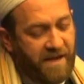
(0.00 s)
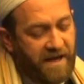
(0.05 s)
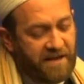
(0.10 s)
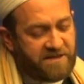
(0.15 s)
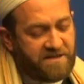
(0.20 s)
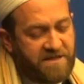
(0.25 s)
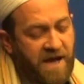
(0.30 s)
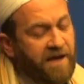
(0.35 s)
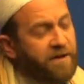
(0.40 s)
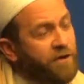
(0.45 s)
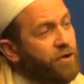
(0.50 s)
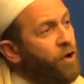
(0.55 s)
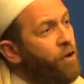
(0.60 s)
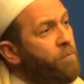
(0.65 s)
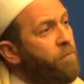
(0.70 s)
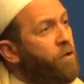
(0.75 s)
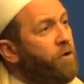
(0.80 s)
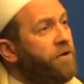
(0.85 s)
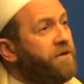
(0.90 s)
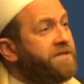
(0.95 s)
It's not
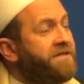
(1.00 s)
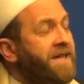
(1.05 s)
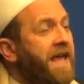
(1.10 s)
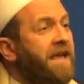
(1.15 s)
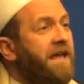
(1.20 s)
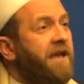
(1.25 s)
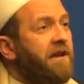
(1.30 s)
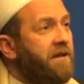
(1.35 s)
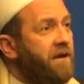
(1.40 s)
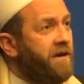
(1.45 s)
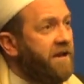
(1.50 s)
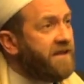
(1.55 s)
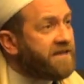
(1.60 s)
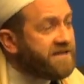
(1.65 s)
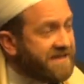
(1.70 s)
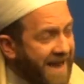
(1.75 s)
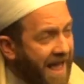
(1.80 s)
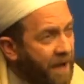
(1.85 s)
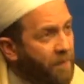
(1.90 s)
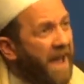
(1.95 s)
no more secular,
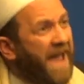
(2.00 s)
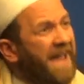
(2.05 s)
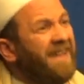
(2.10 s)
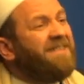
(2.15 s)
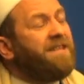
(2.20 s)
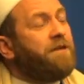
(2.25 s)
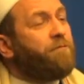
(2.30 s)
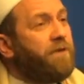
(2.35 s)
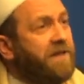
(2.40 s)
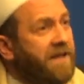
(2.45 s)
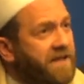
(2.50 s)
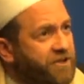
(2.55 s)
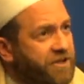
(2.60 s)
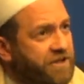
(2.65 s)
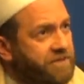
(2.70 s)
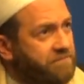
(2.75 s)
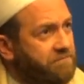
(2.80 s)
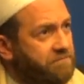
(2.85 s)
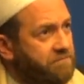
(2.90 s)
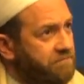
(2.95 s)
it's now
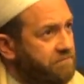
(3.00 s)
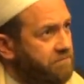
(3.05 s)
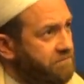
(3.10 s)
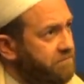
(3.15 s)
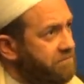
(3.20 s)
anti-religion.